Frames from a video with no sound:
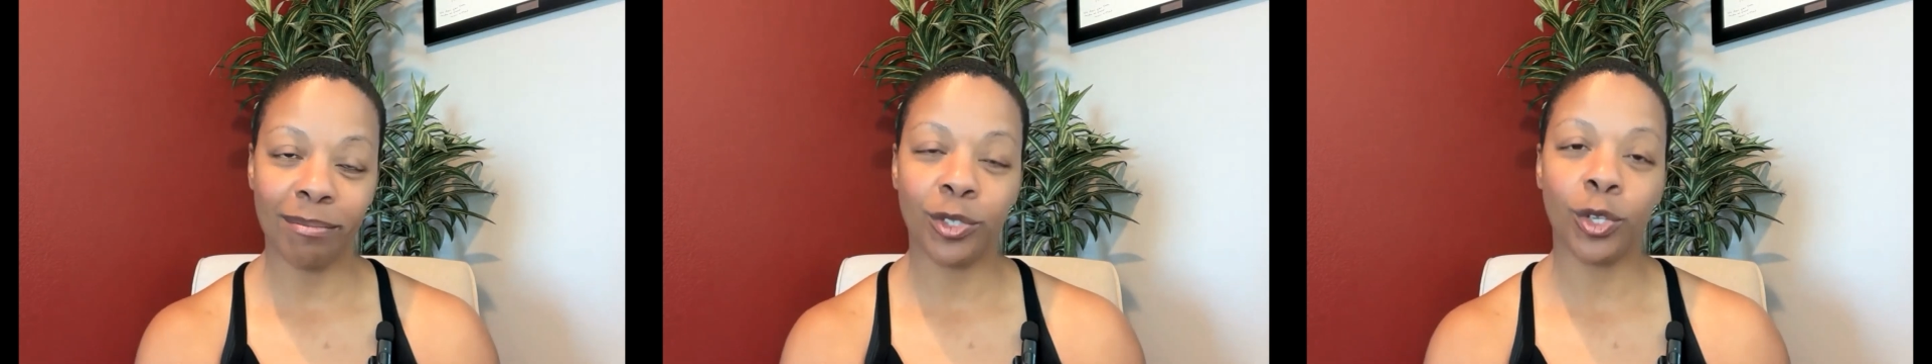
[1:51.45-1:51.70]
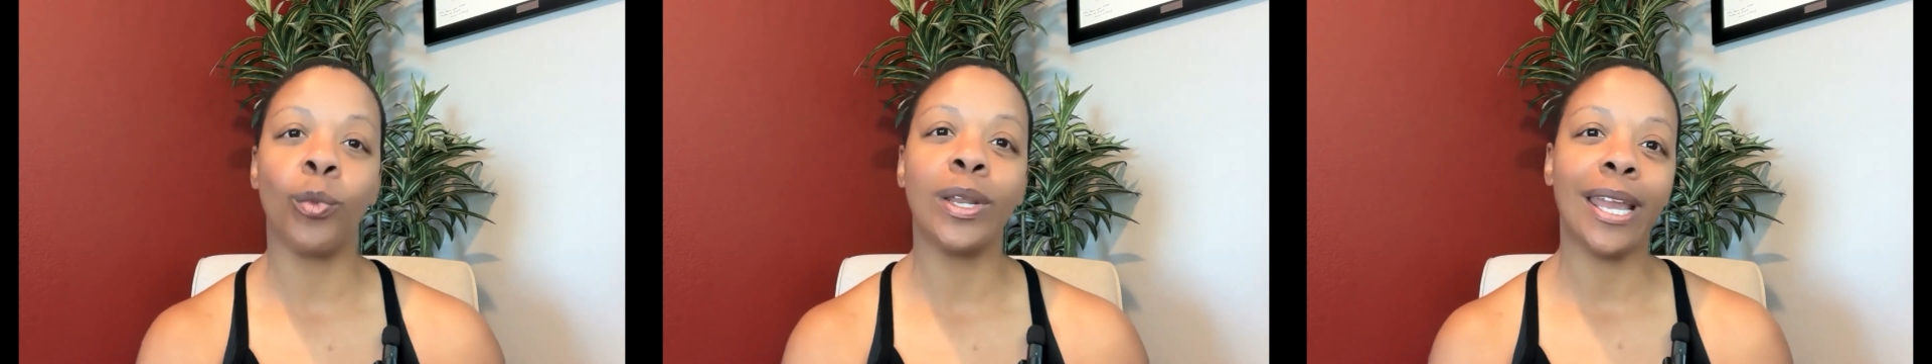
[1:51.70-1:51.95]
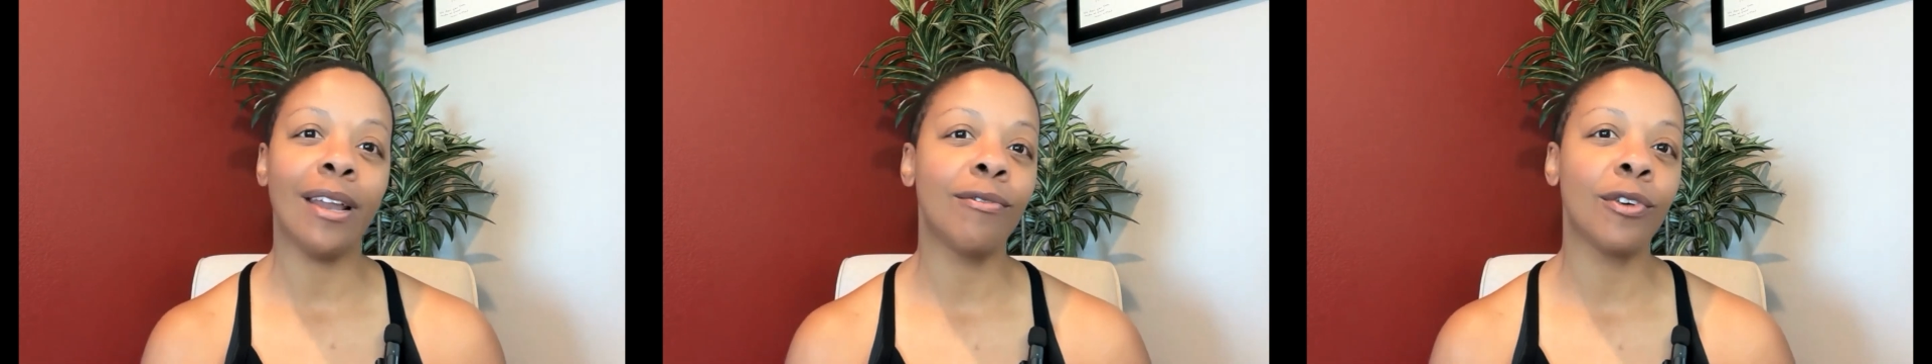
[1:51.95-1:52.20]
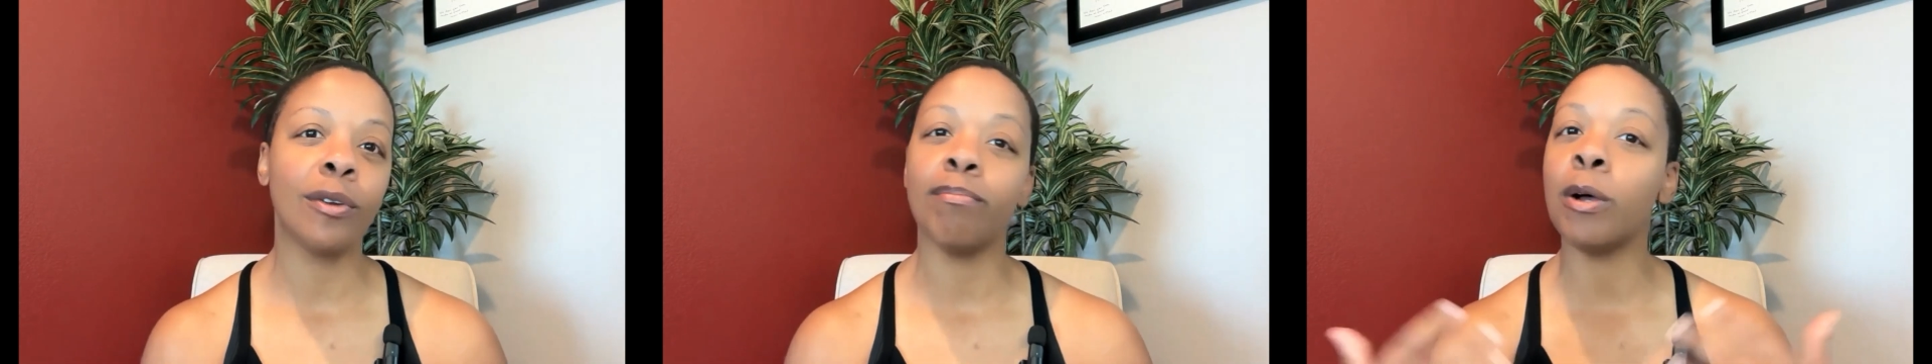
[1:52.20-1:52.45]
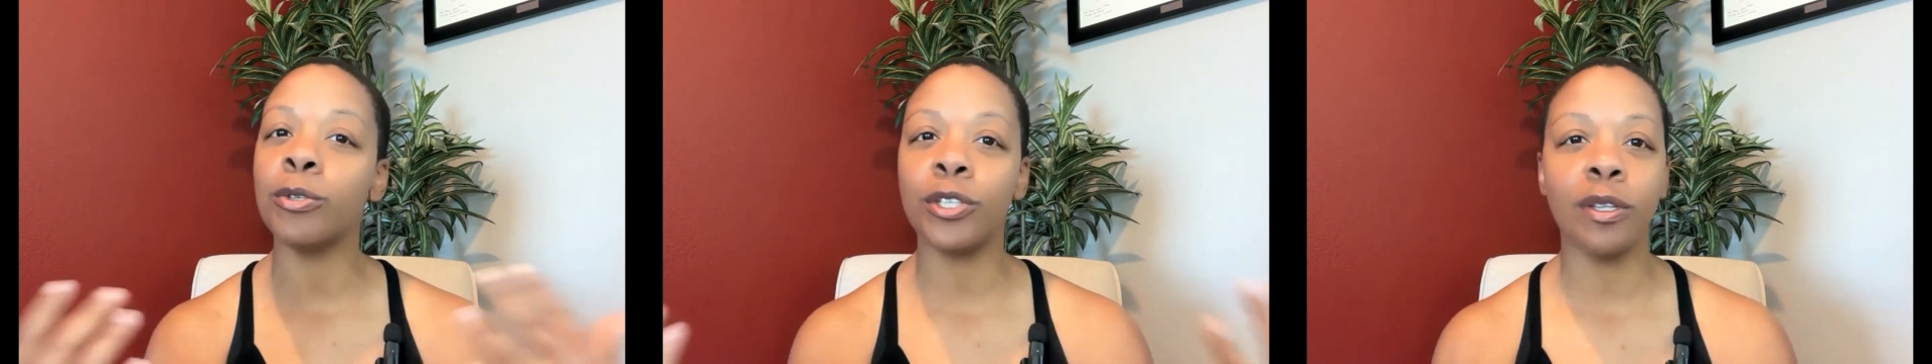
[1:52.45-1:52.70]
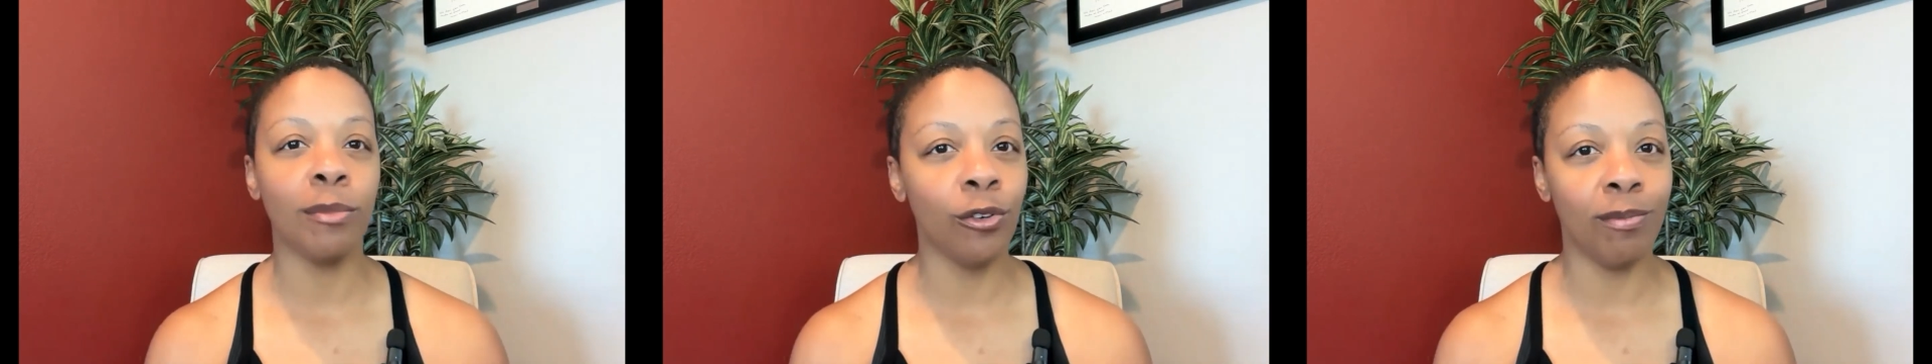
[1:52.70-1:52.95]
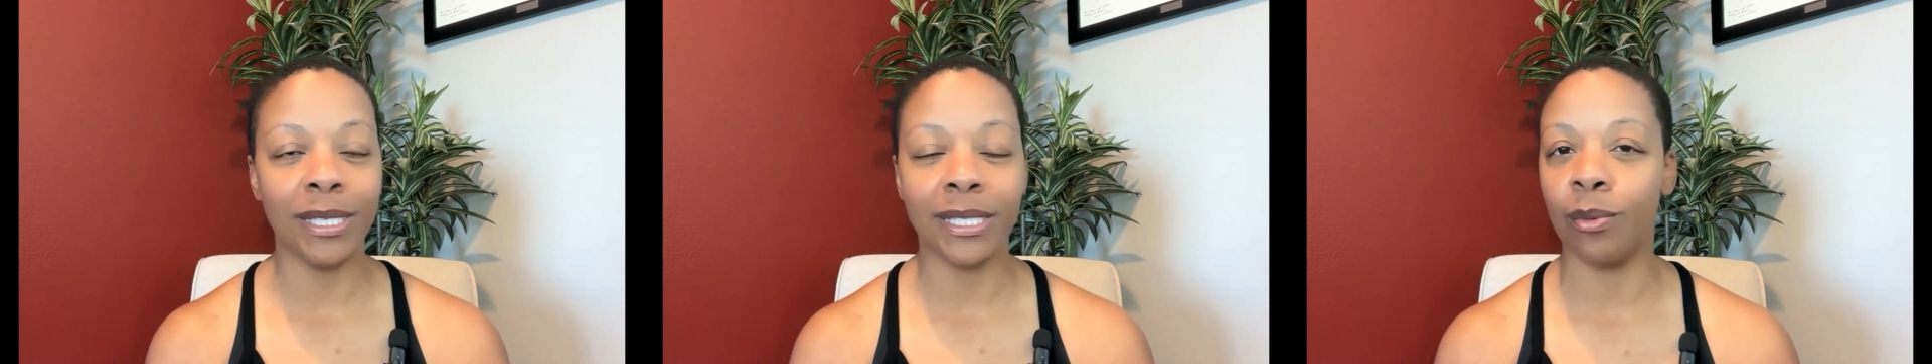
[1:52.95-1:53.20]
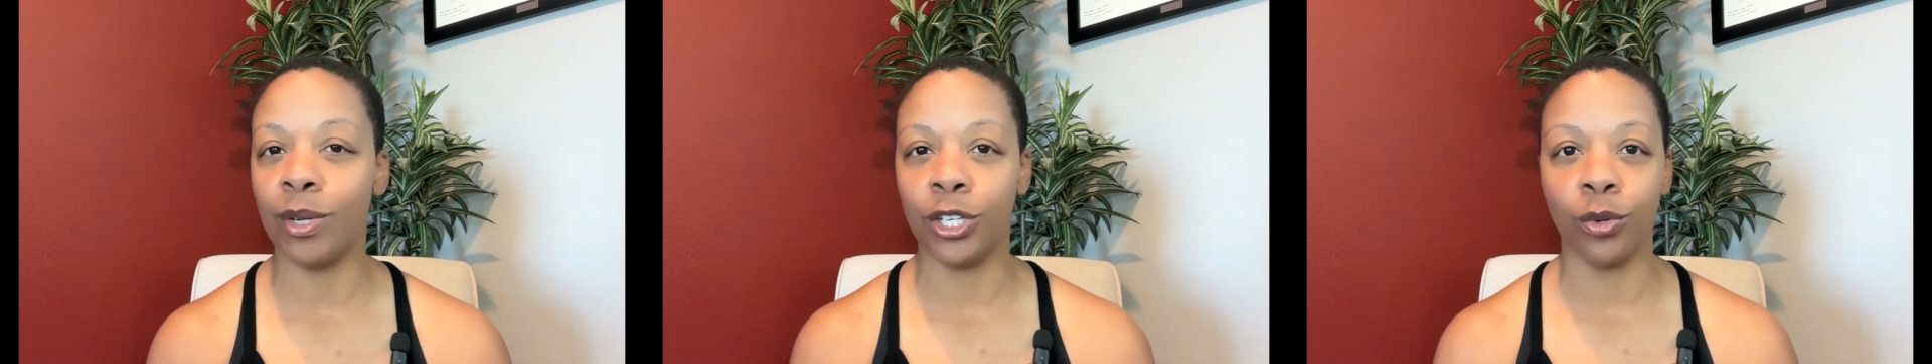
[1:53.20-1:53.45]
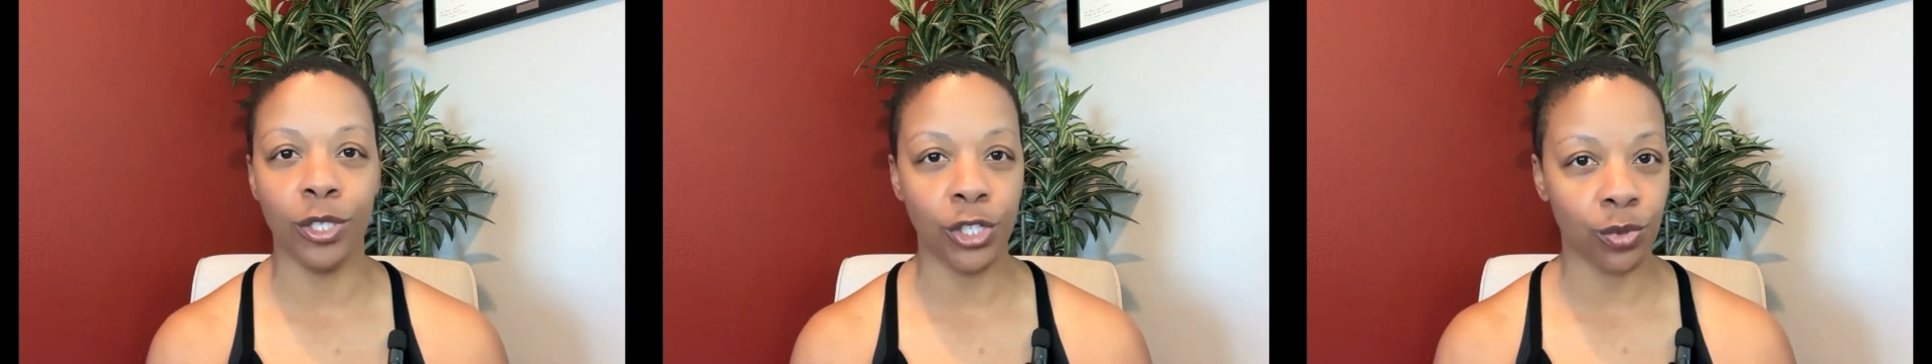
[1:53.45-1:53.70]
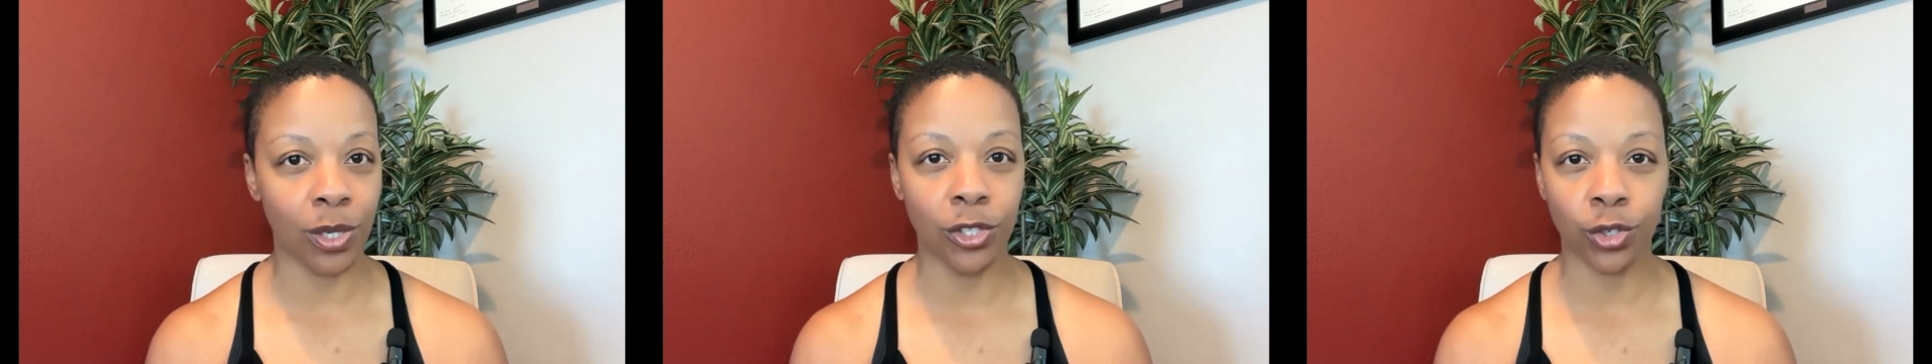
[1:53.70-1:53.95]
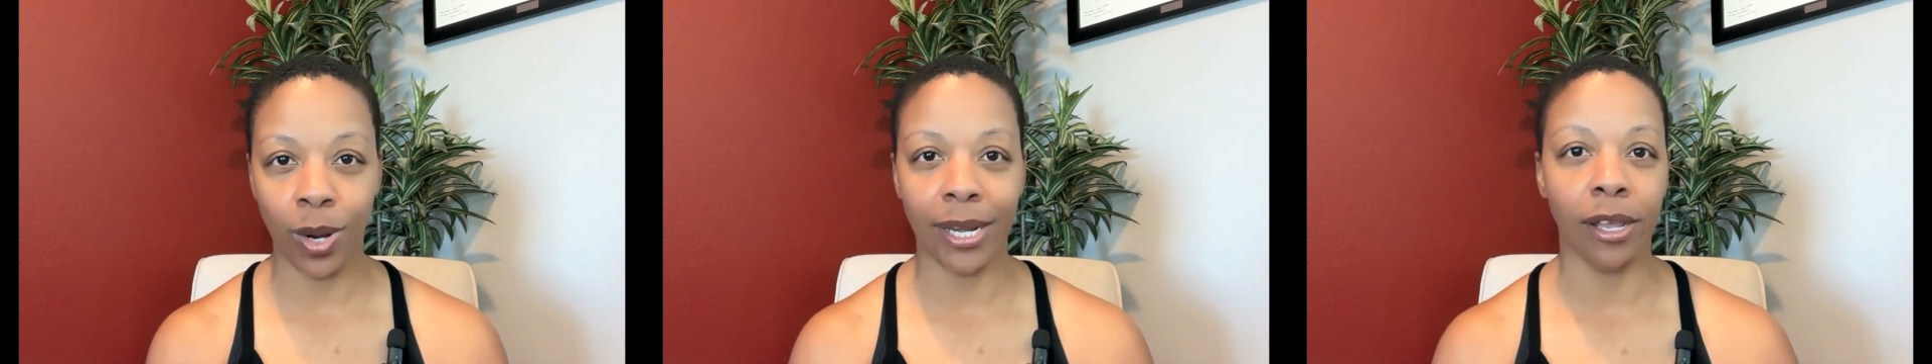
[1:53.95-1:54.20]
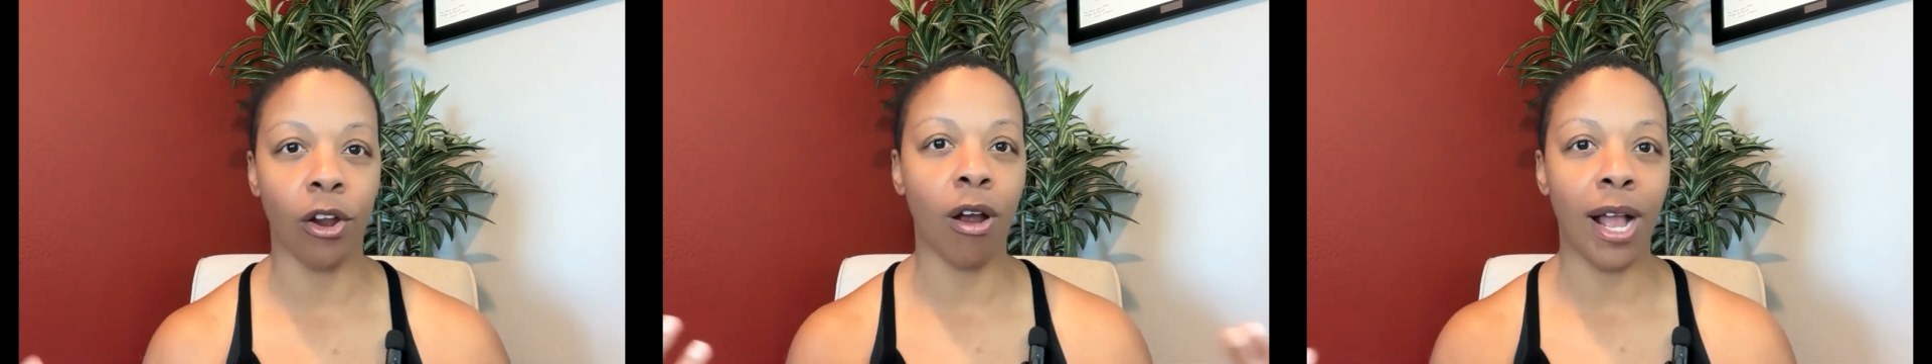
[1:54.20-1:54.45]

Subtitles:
So whenever most of the movements that we do in strength training are